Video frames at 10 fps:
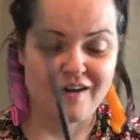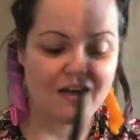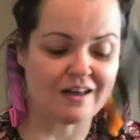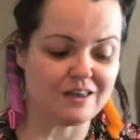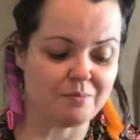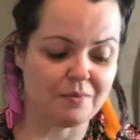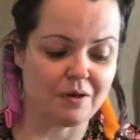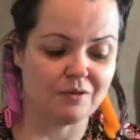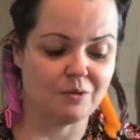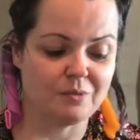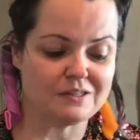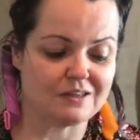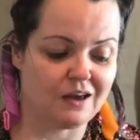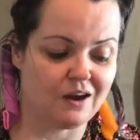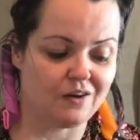I get my little piece of
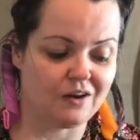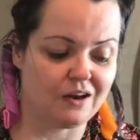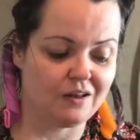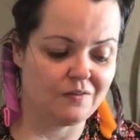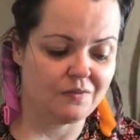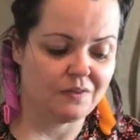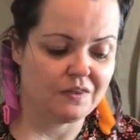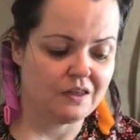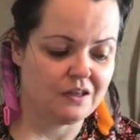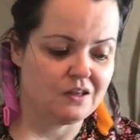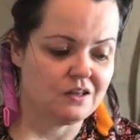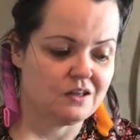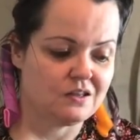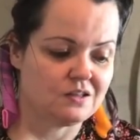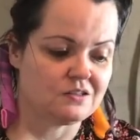hair ready.
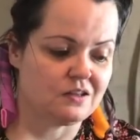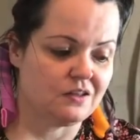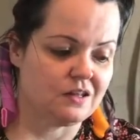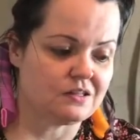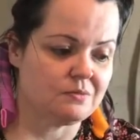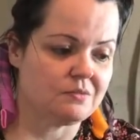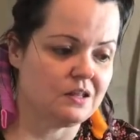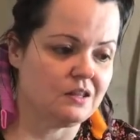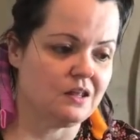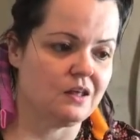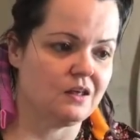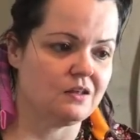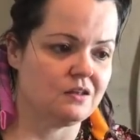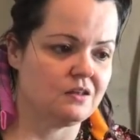So that's something that